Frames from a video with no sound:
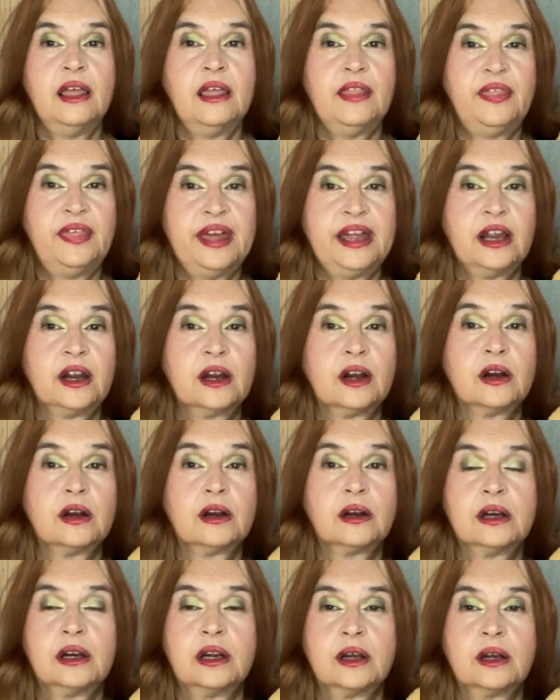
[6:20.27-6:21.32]

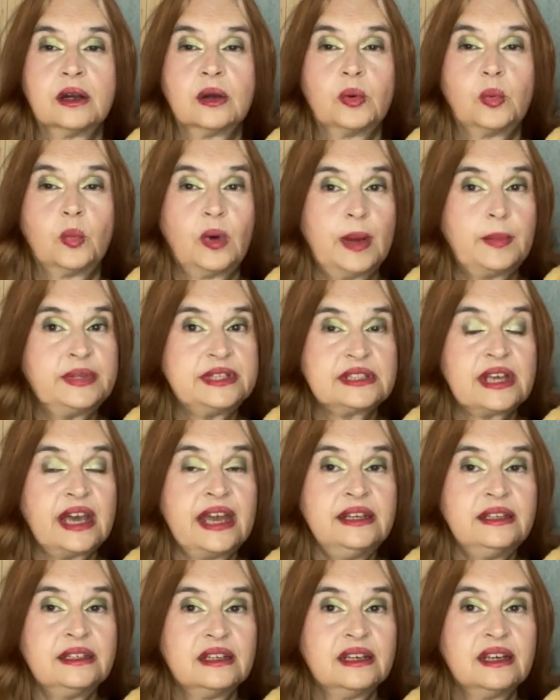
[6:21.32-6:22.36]
their
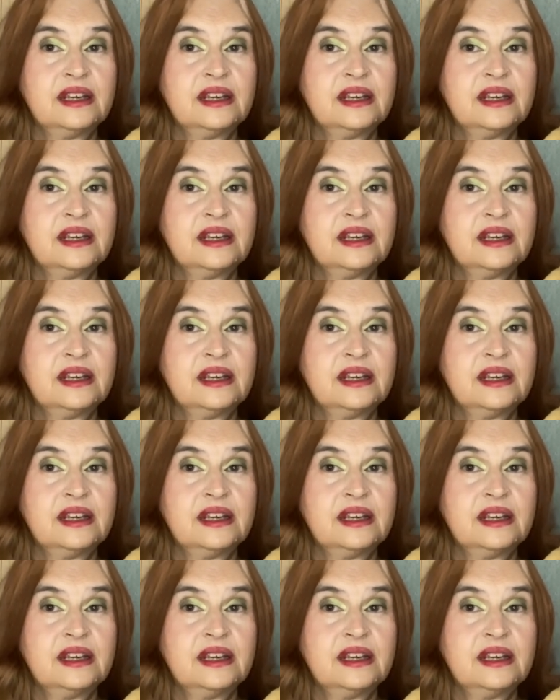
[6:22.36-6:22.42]
website